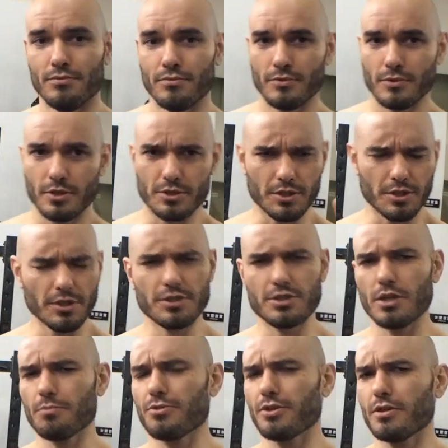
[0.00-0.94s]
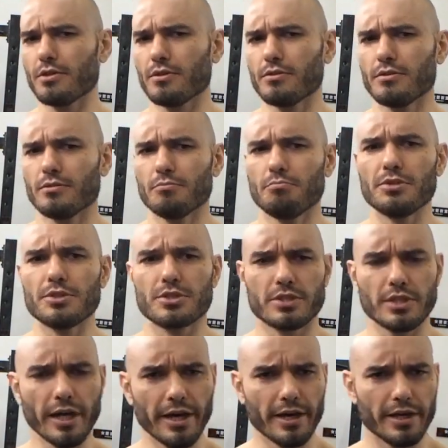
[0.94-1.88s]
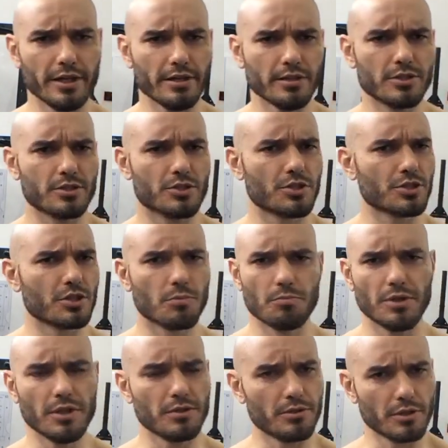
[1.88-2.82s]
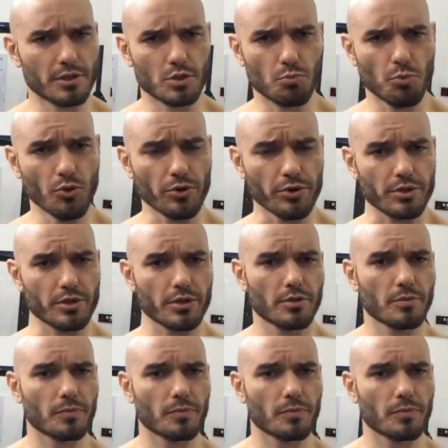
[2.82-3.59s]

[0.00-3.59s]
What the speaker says: Because he did something besides just compete in the sport,